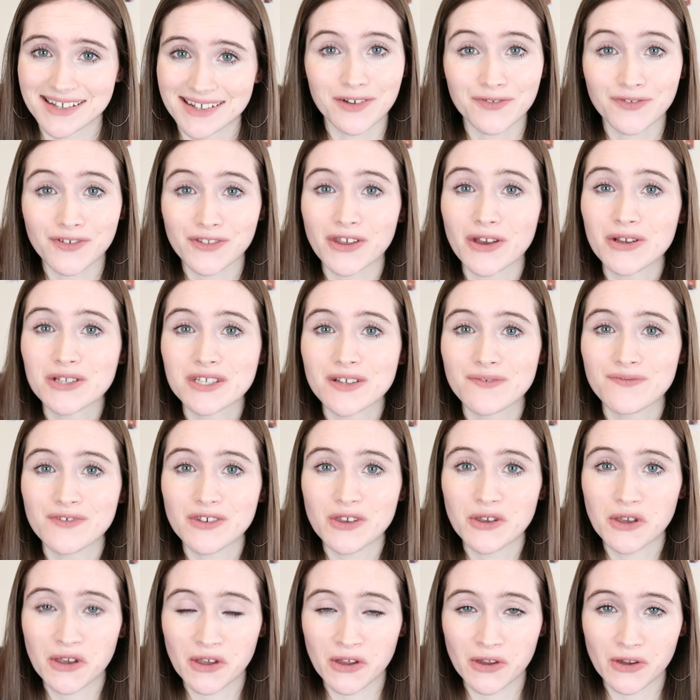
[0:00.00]
and for those of
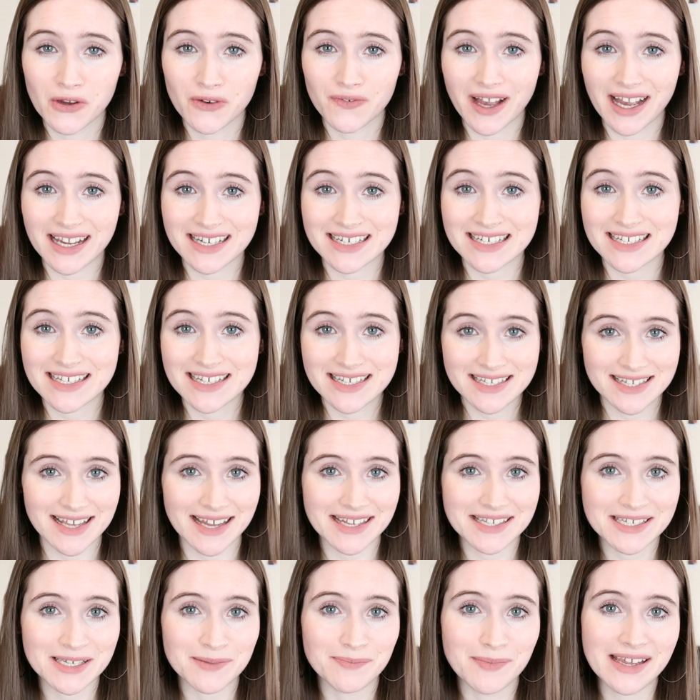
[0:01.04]
you who've actually
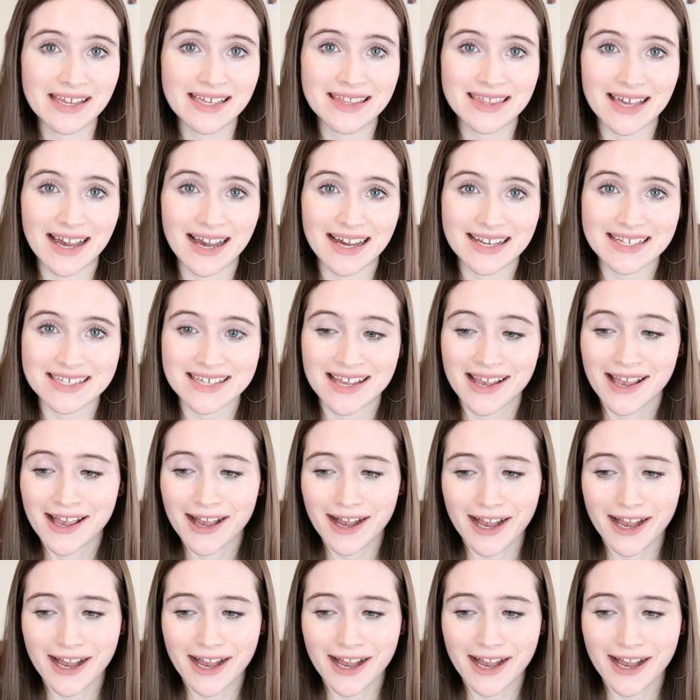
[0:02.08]
said to me that